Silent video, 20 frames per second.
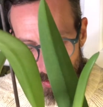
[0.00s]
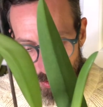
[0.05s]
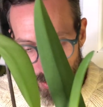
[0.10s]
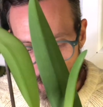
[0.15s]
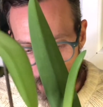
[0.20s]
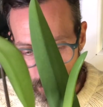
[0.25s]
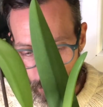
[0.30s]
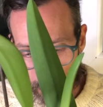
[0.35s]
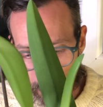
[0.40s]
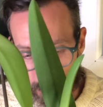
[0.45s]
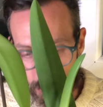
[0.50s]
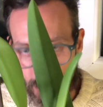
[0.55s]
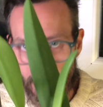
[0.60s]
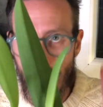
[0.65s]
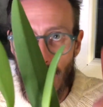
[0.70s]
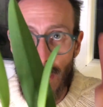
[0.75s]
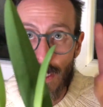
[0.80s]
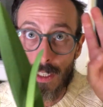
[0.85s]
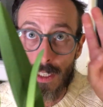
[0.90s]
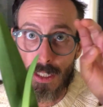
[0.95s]
this
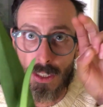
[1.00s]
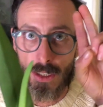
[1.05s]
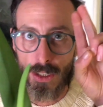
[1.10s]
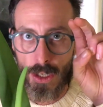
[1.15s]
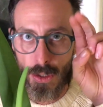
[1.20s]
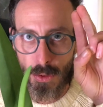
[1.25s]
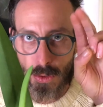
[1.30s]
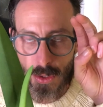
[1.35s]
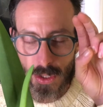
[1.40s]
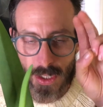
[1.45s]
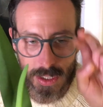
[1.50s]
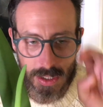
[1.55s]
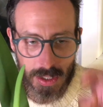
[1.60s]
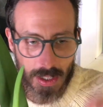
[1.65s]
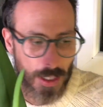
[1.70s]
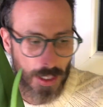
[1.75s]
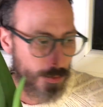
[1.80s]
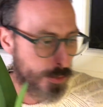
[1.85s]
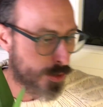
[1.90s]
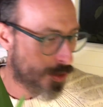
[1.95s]
diagnosis
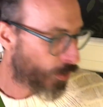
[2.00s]
that was